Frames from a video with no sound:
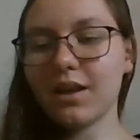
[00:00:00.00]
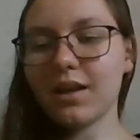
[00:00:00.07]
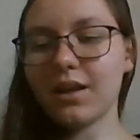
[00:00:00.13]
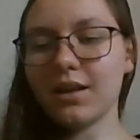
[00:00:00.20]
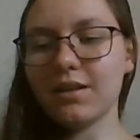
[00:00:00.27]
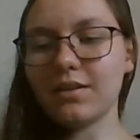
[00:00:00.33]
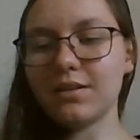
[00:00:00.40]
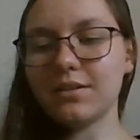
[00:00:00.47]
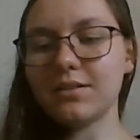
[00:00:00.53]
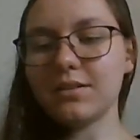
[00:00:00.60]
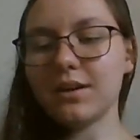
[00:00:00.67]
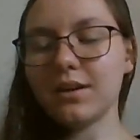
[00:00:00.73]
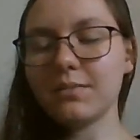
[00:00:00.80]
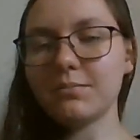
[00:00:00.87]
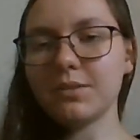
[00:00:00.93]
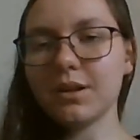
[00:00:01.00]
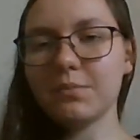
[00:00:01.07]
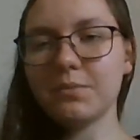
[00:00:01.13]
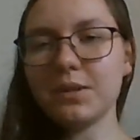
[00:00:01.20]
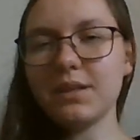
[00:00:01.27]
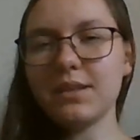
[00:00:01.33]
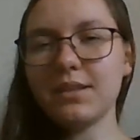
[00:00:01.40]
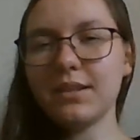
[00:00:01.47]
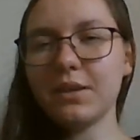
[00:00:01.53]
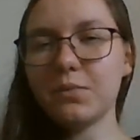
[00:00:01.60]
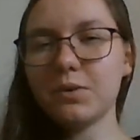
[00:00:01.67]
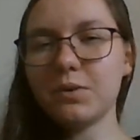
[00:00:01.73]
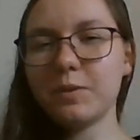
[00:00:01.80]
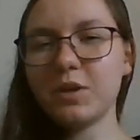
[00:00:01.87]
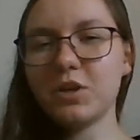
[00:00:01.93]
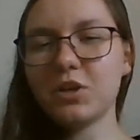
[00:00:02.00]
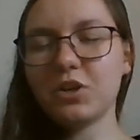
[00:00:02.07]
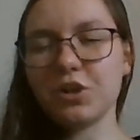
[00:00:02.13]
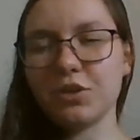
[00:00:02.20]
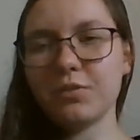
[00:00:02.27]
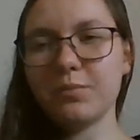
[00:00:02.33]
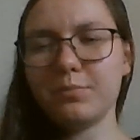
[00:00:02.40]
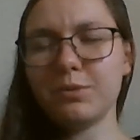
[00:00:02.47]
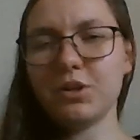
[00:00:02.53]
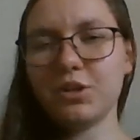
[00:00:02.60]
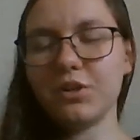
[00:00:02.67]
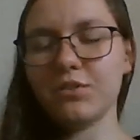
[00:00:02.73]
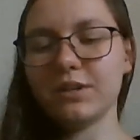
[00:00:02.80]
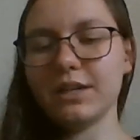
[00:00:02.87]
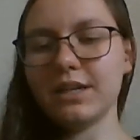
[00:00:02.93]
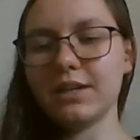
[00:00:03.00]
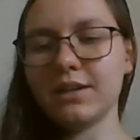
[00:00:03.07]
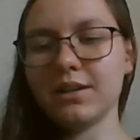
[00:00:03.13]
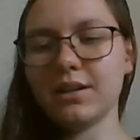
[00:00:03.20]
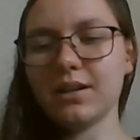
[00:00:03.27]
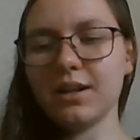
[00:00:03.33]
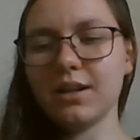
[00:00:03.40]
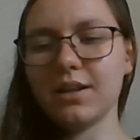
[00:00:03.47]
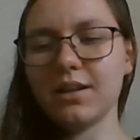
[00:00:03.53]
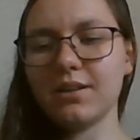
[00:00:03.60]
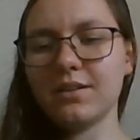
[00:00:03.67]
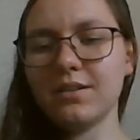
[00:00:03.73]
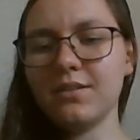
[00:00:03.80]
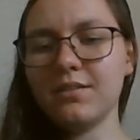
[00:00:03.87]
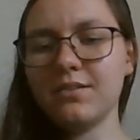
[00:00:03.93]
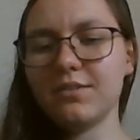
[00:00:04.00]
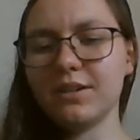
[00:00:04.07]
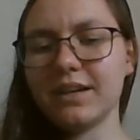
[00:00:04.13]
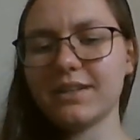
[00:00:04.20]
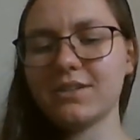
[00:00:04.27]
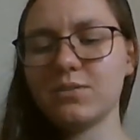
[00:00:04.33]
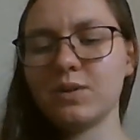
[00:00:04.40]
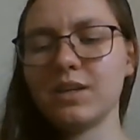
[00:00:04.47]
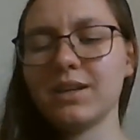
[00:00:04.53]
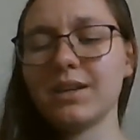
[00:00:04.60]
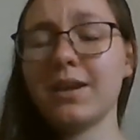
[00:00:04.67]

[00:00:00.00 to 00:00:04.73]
And I'm thinking liquid mercury for next week,